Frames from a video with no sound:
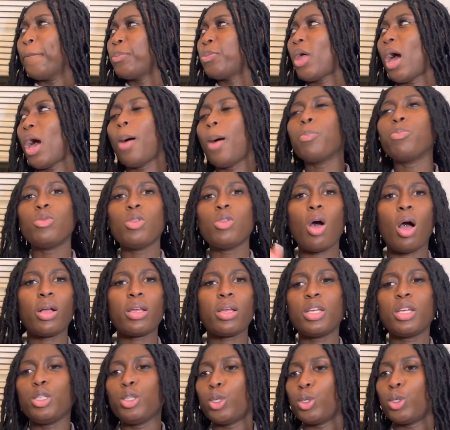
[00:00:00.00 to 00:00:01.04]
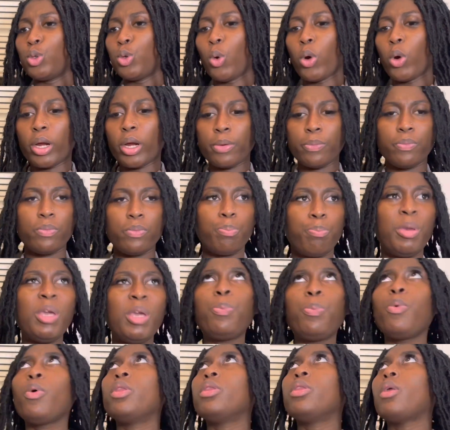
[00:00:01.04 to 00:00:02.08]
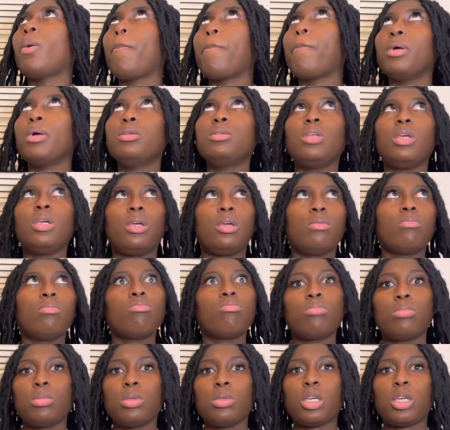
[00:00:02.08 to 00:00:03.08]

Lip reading: I'm knocking the door. People in the building,